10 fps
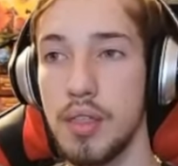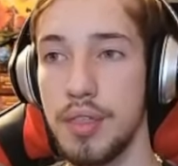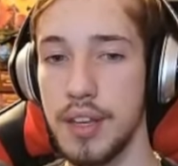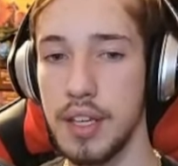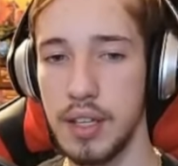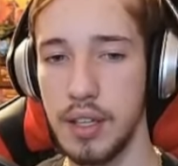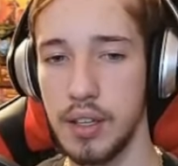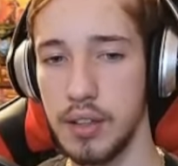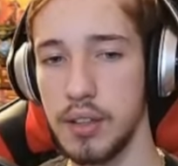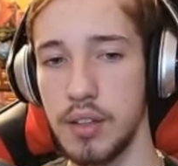
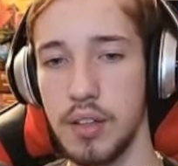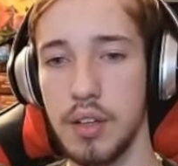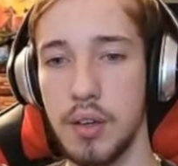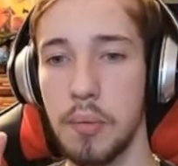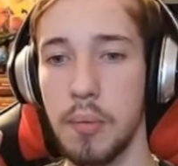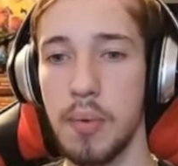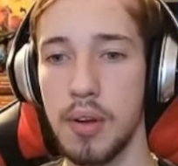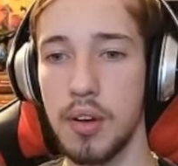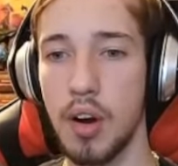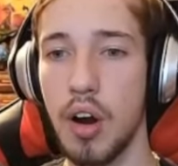The
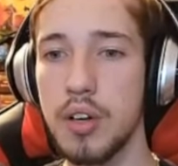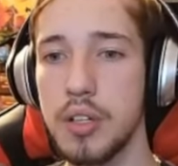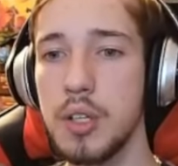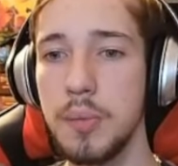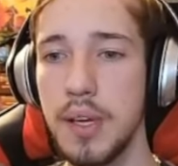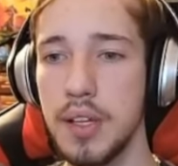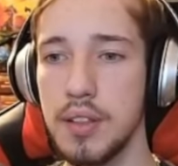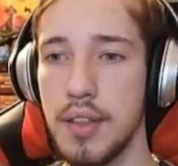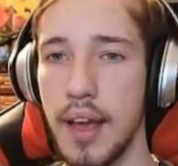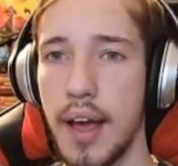argument
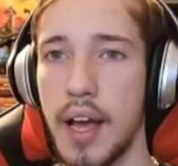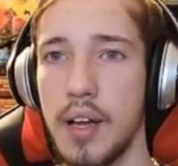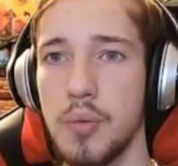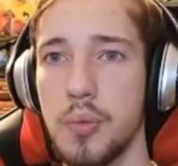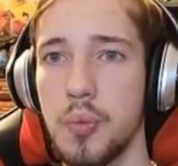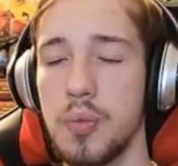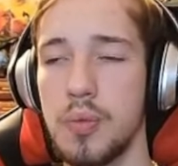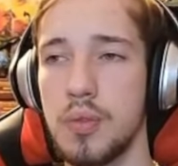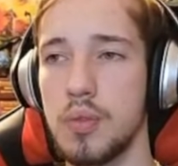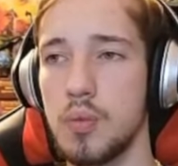that
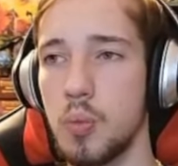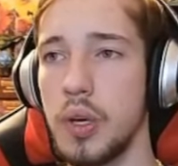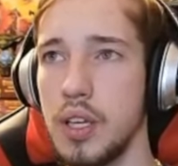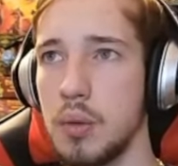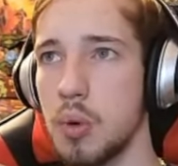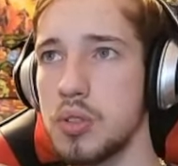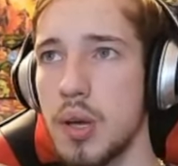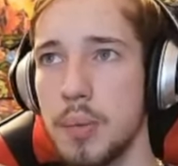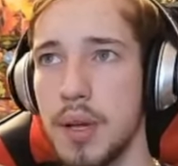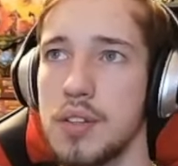we need more
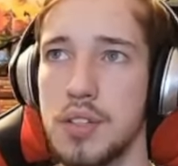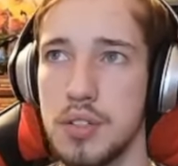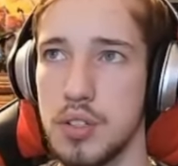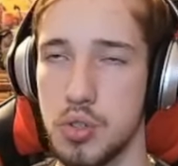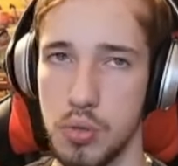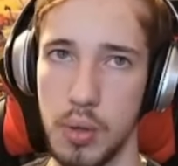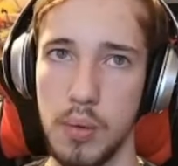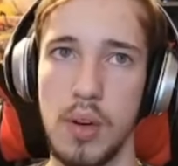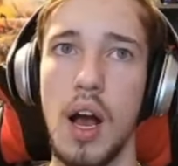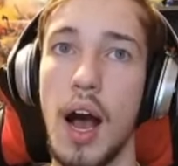subclasses is true.
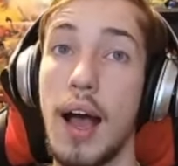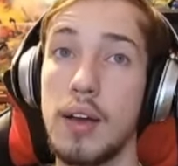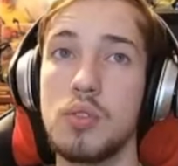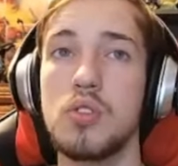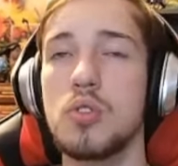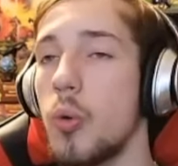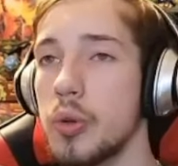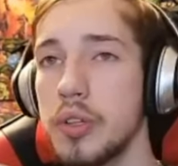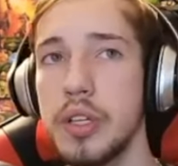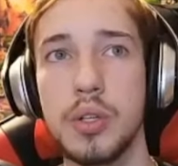I
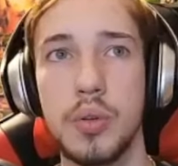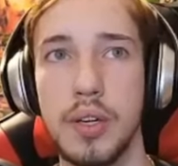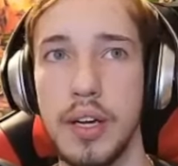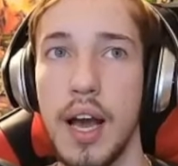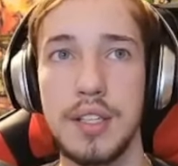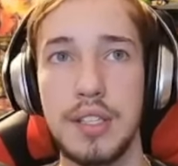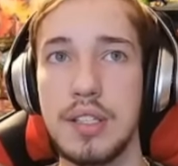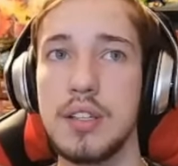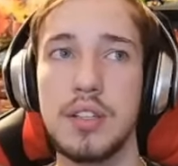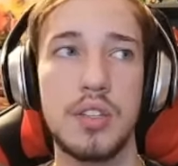totally agree. I
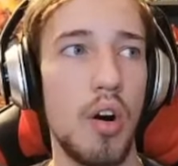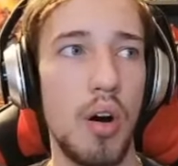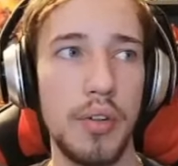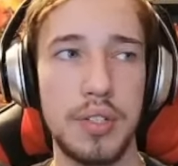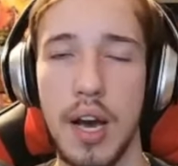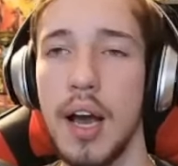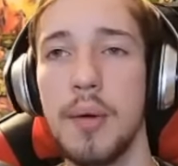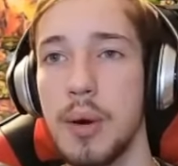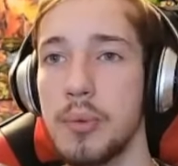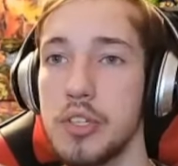see this all the time,
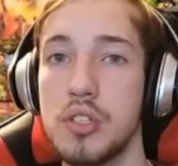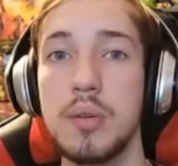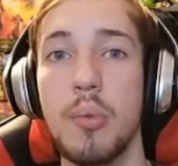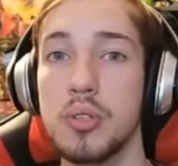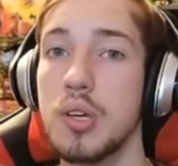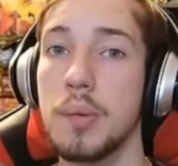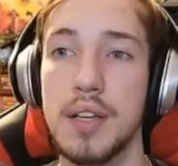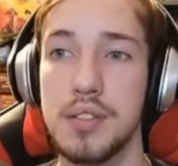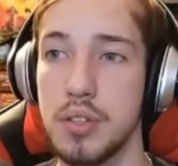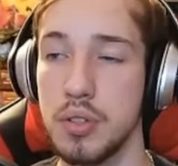that we just need more
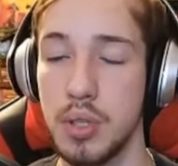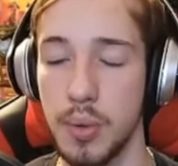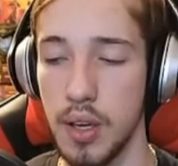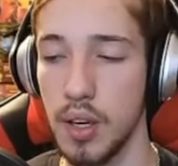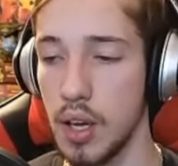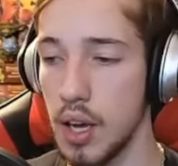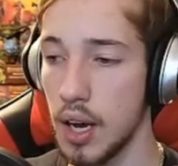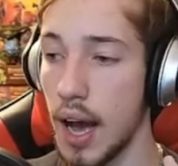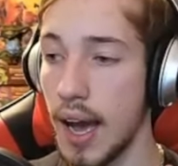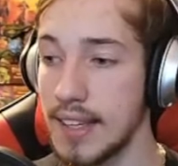subclasses in 2E.
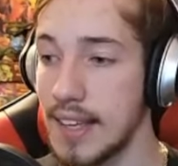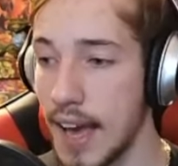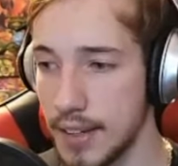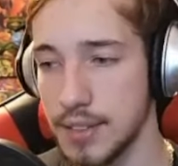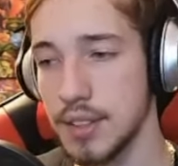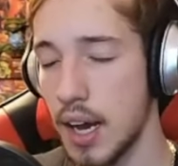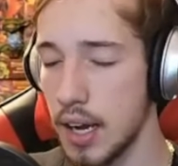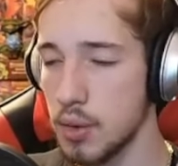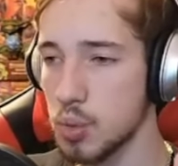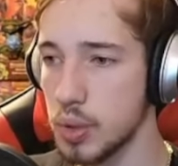I get it. I
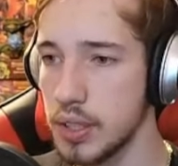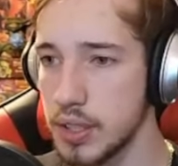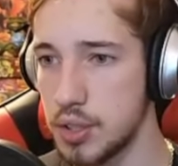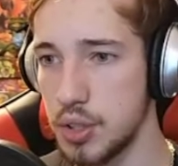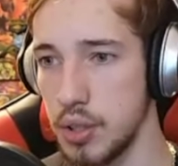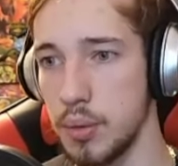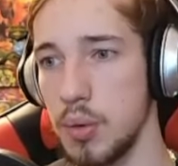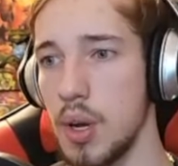really do.